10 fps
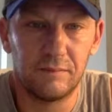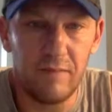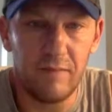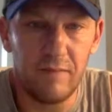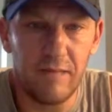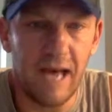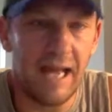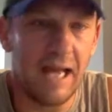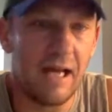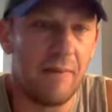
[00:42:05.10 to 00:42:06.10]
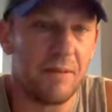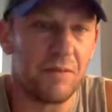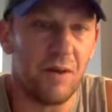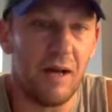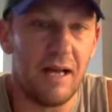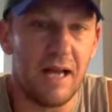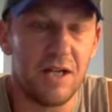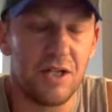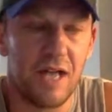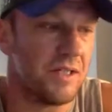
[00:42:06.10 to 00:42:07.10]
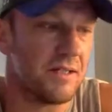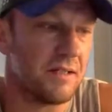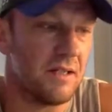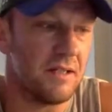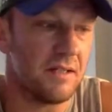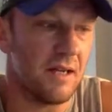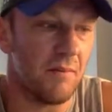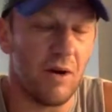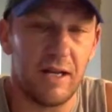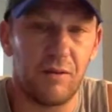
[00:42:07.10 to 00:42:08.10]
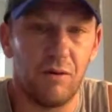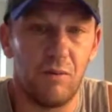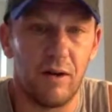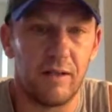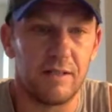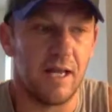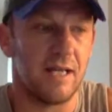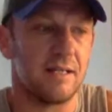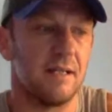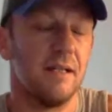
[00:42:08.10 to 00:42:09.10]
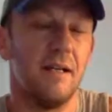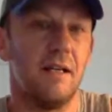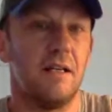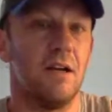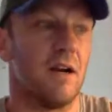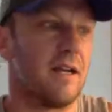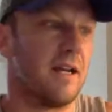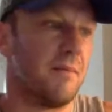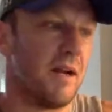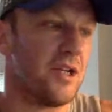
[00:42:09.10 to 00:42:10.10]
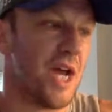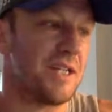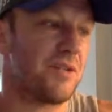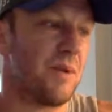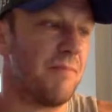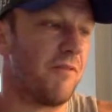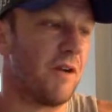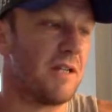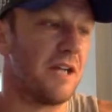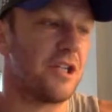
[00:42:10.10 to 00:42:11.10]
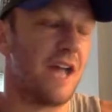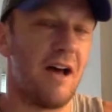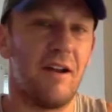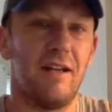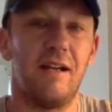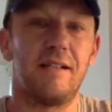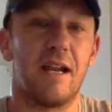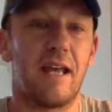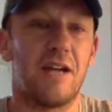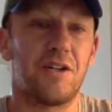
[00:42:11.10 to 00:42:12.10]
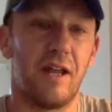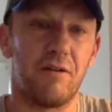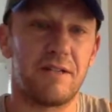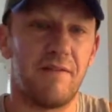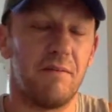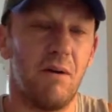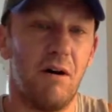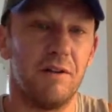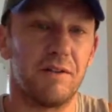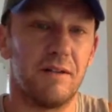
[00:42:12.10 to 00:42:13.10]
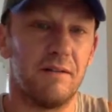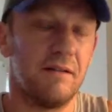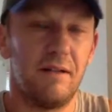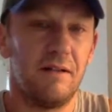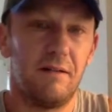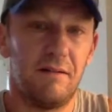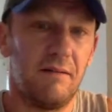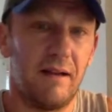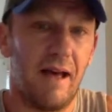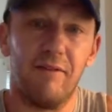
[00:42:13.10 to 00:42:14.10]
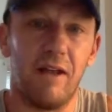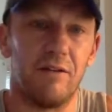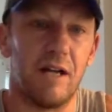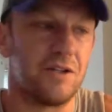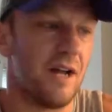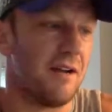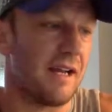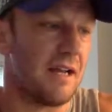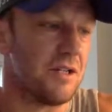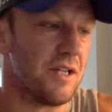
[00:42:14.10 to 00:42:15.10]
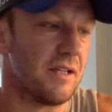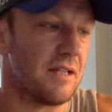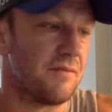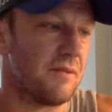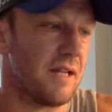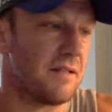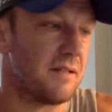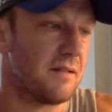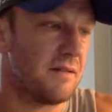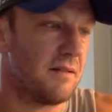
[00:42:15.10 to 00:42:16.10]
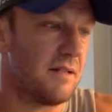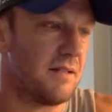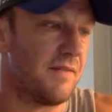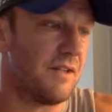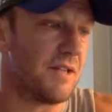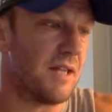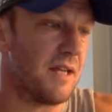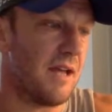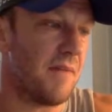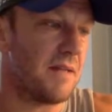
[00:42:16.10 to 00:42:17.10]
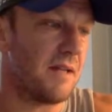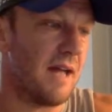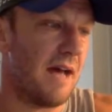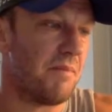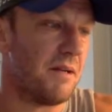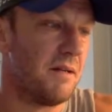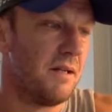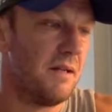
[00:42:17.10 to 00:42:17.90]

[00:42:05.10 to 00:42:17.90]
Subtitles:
Yeah, I like Cup as well. I think Woods is going to break through one of these days, and you're going to get him on a jet sweep for a touchdown, and he's going to catch another 7 balls and have another touchdown. Like I just think this feels like the game that's going to happen.